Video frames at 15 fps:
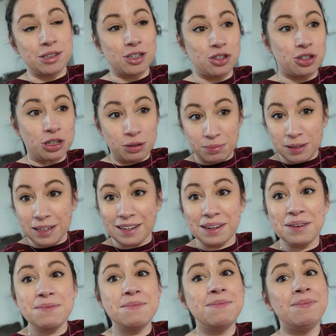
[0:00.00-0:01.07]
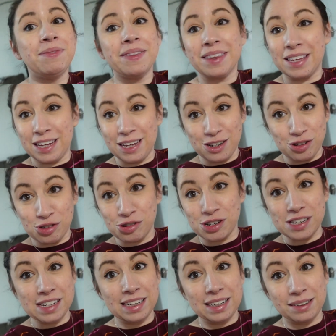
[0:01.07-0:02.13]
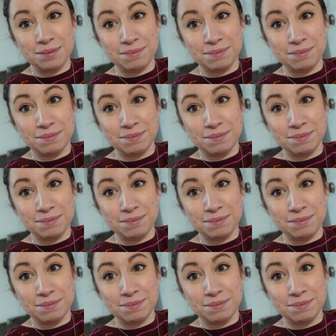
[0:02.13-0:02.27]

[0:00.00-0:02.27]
which should be interesting.